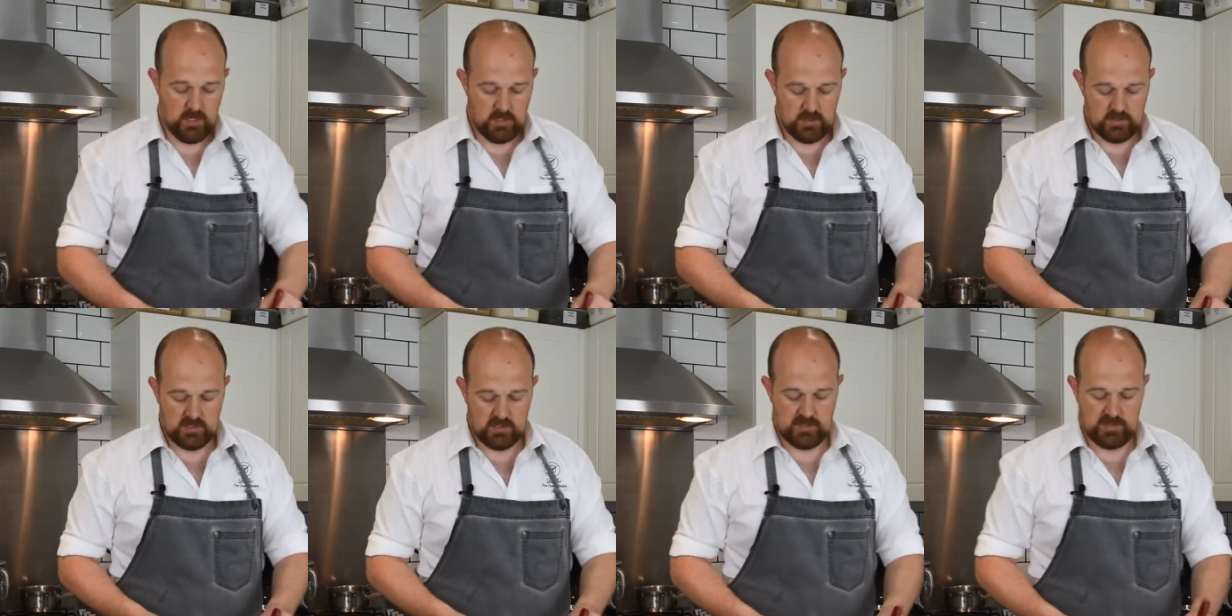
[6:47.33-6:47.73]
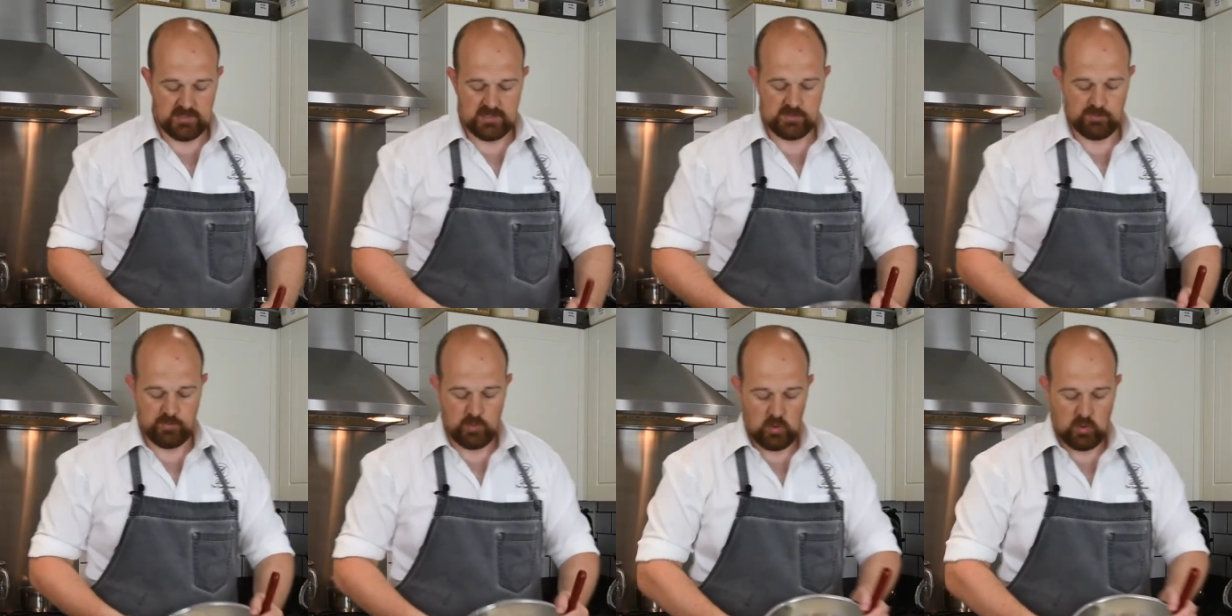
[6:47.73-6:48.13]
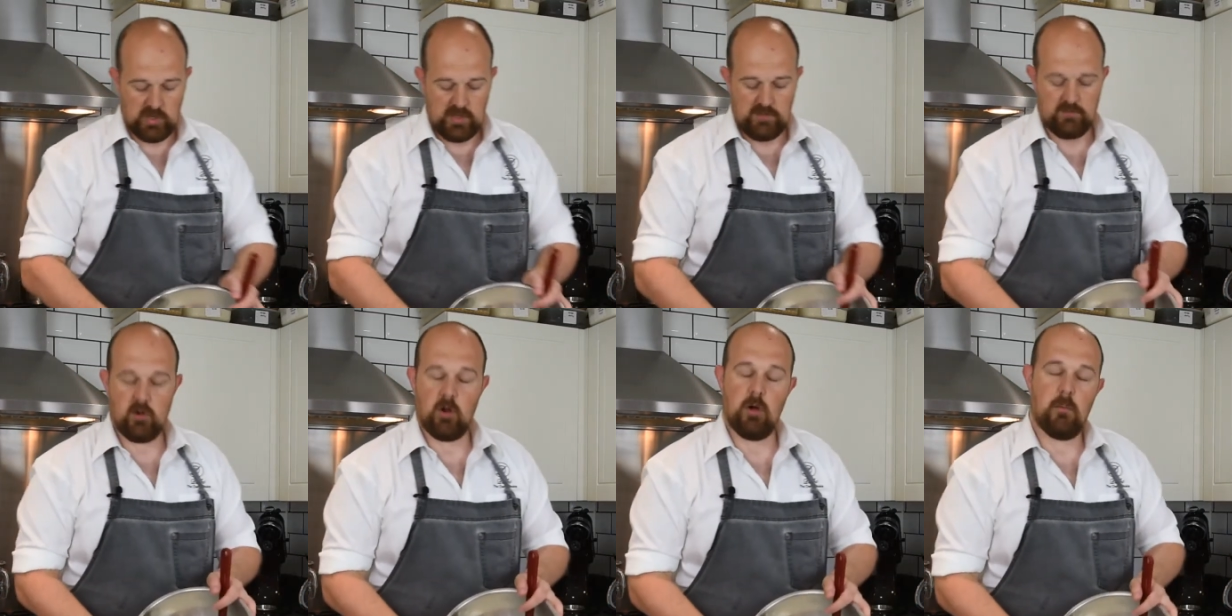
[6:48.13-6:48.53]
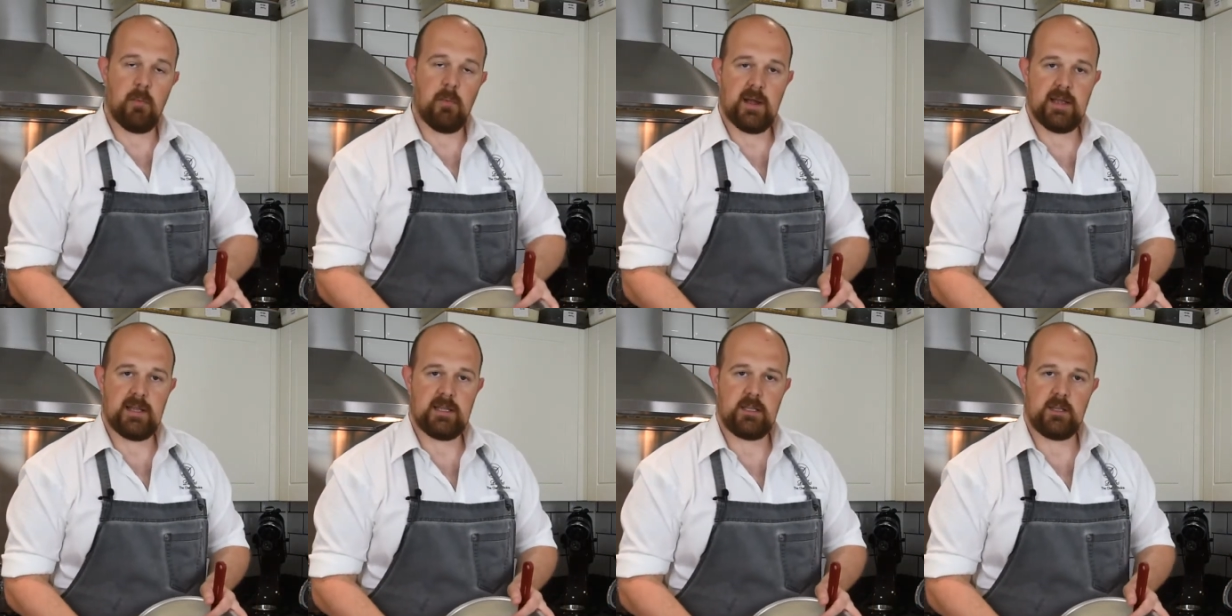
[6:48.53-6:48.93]
So in this bowl I've got
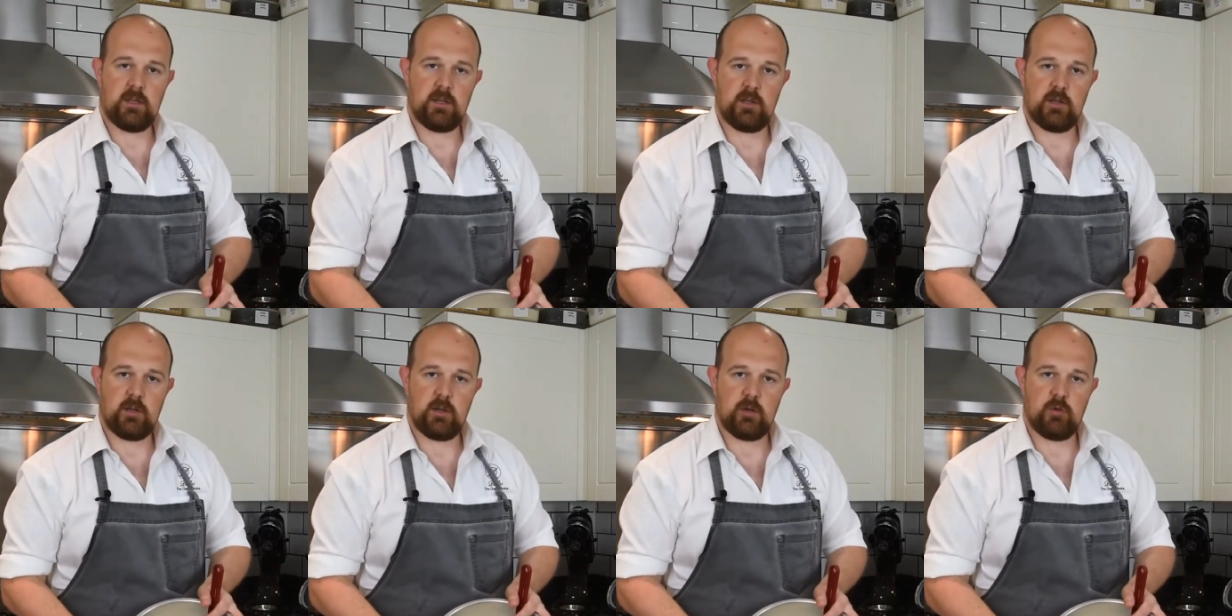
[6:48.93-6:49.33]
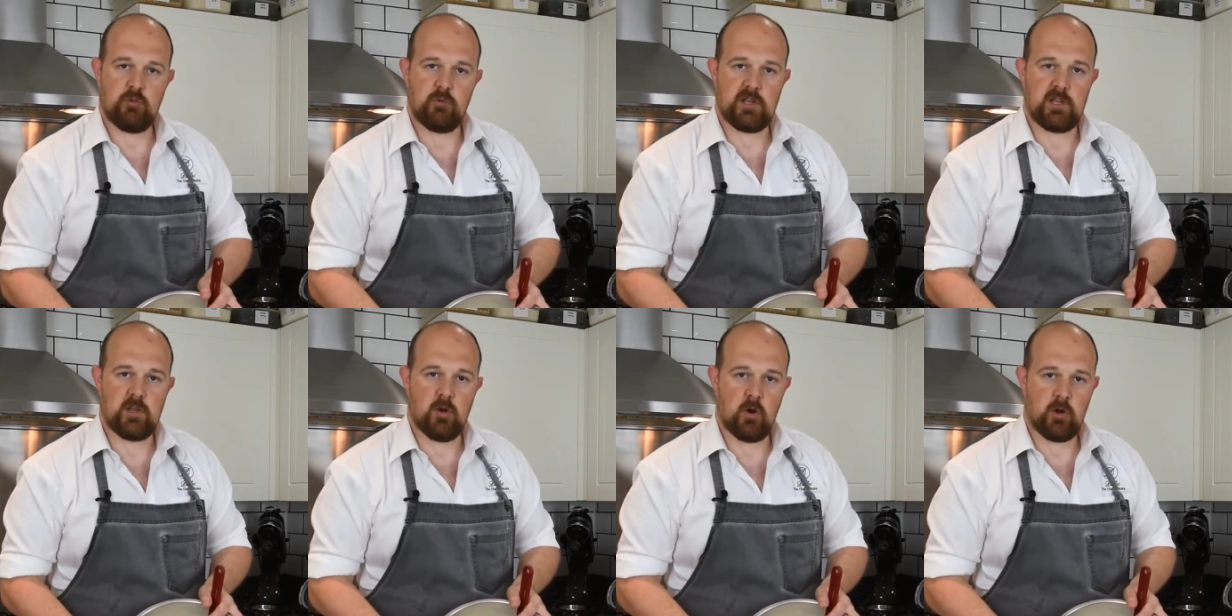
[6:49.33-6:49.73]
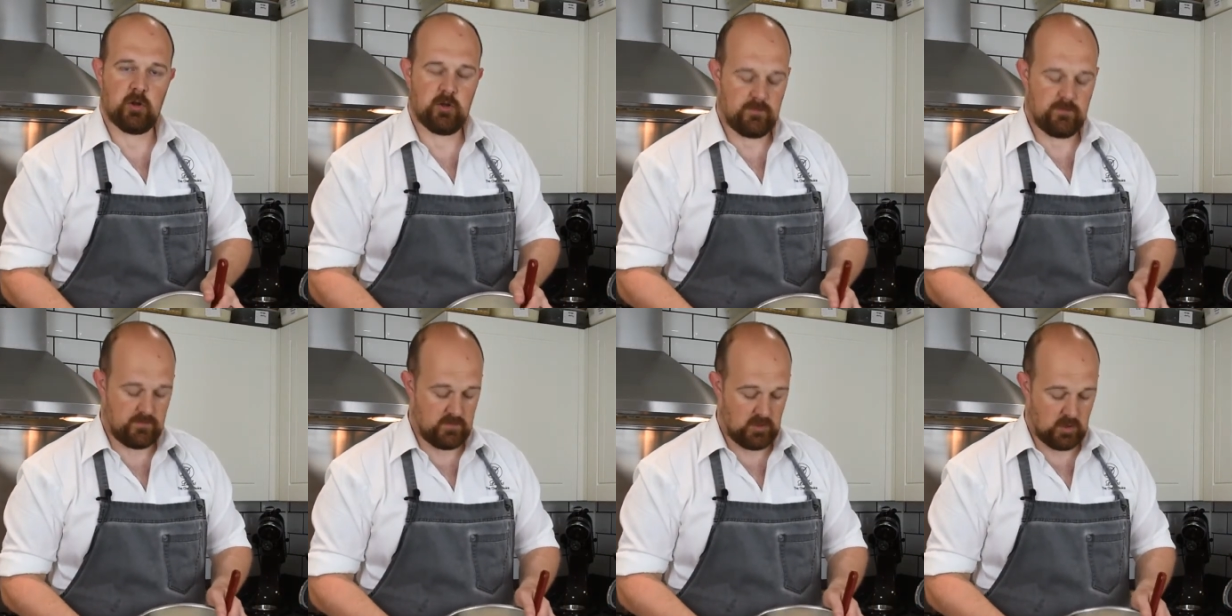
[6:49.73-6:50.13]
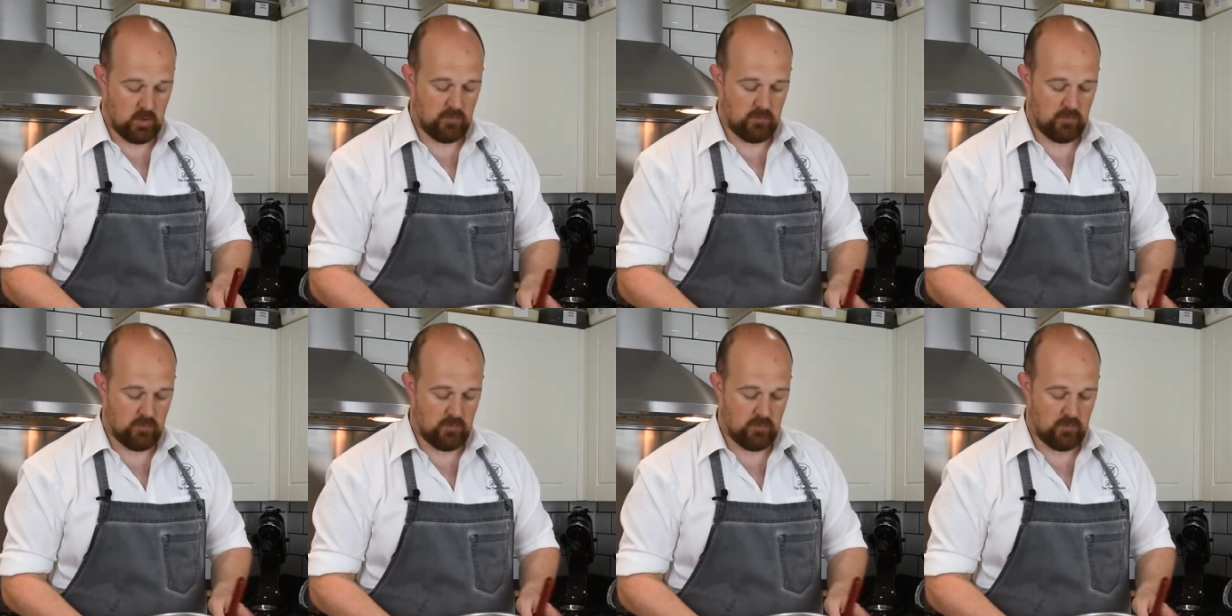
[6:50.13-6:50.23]
my Greek yogurt.